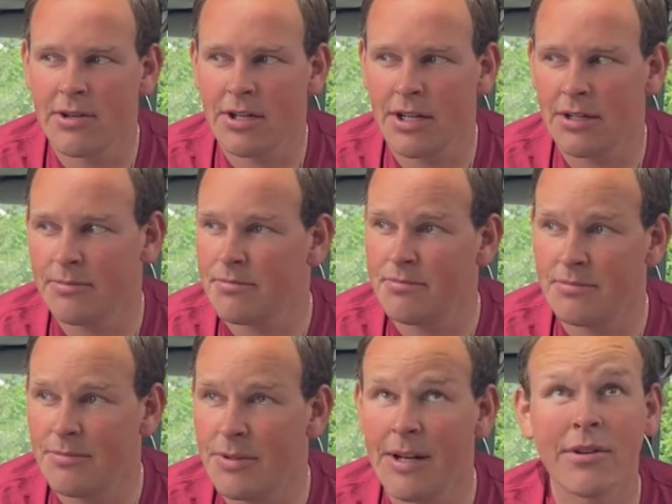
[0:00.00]
and
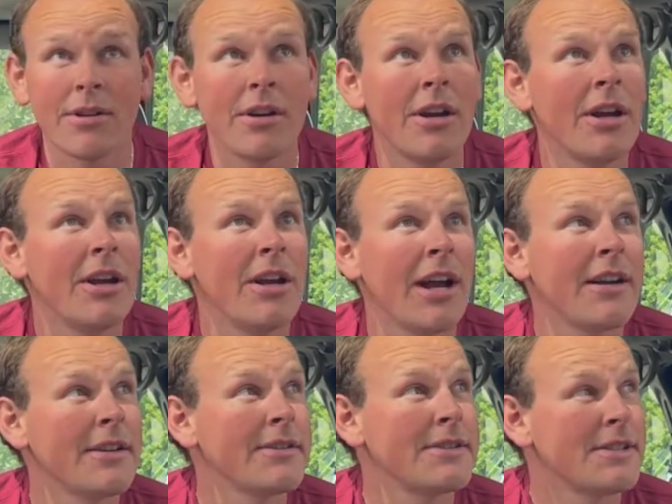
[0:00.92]

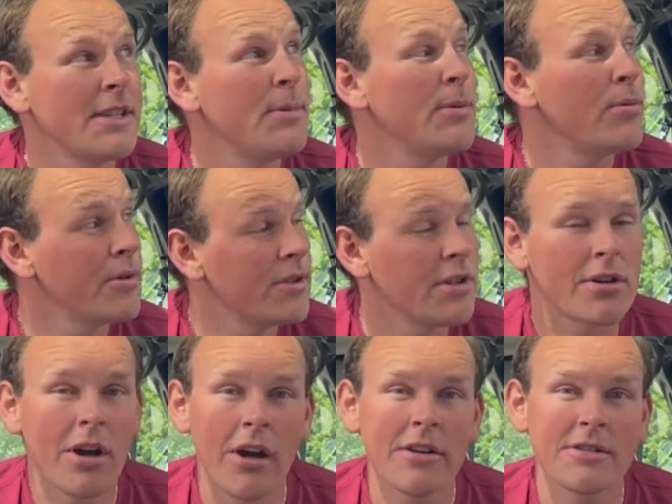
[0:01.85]
I always see people with their
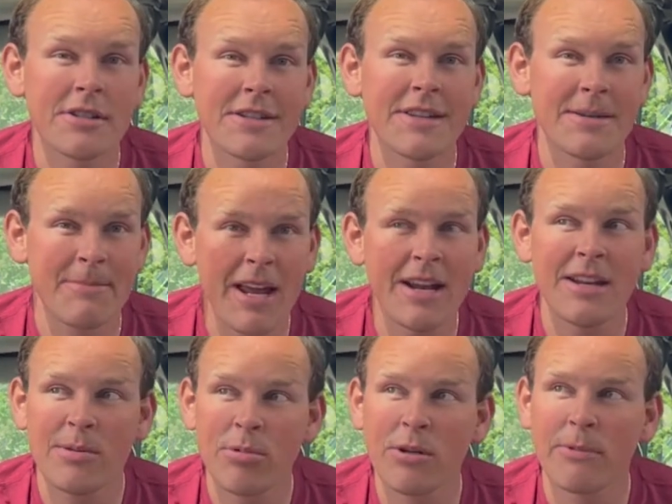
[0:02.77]
crawlers, and I was like, man, I need
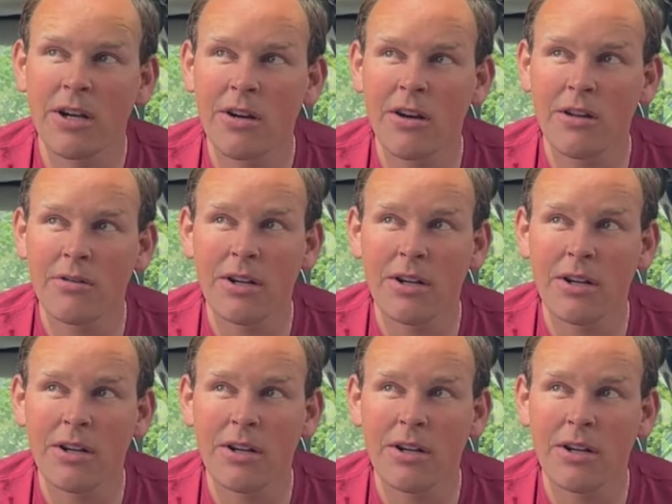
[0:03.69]
to bring my crawler.